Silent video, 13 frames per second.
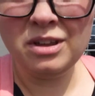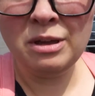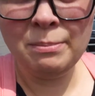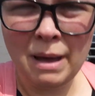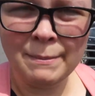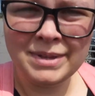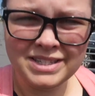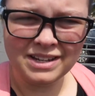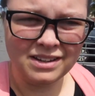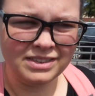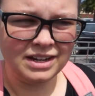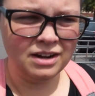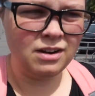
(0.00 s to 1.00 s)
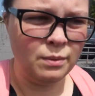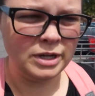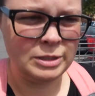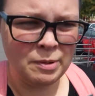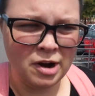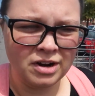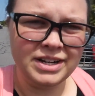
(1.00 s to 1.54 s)
you mamas out there, always
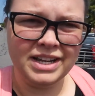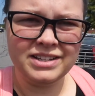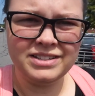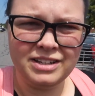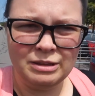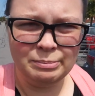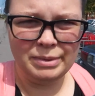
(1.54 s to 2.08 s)
park next to the